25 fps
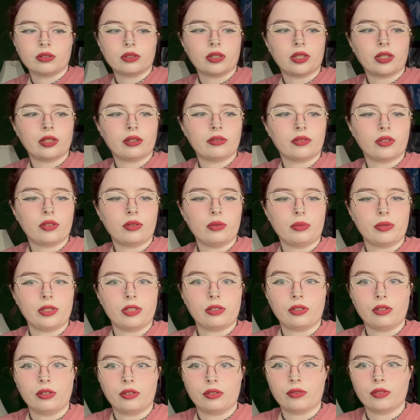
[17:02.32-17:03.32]
I have 2
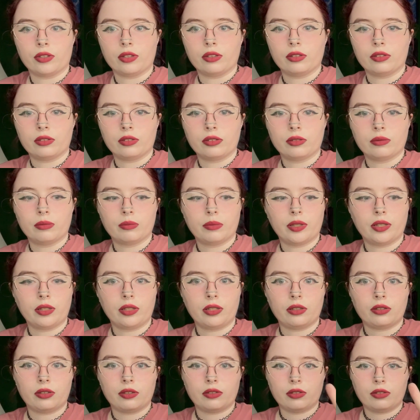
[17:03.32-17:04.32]
pieces for this.
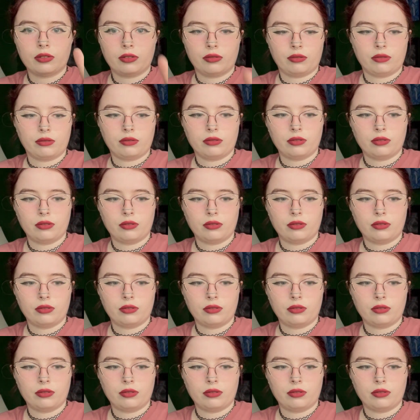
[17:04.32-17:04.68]
Plants,